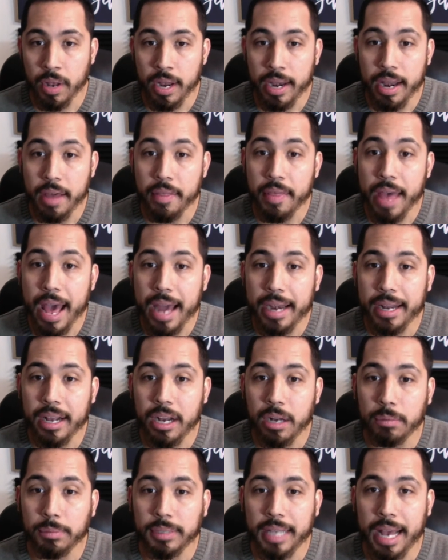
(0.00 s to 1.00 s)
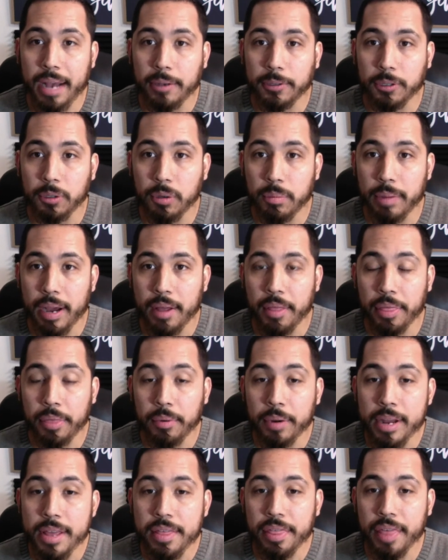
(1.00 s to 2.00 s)
Now that comes out to about
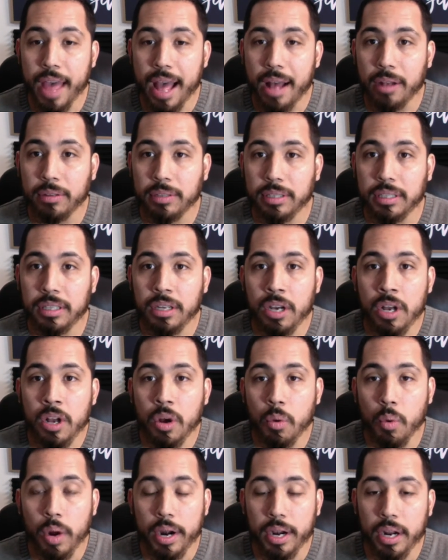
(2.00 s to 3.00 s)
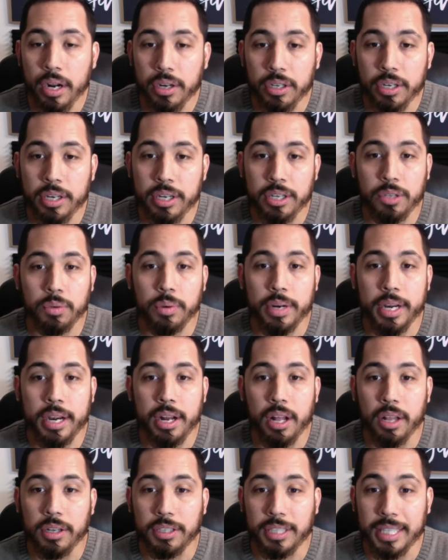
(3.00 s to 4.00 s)

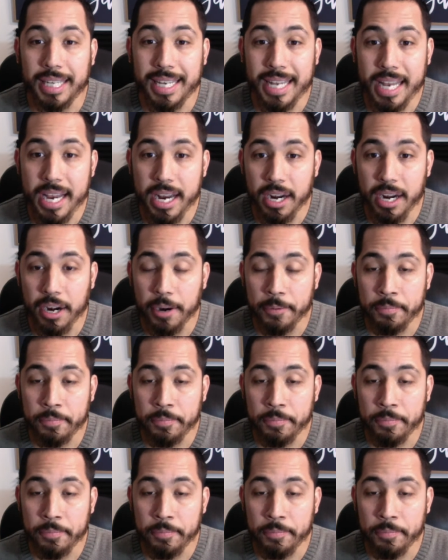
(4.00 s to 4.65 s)
$3,120 a year.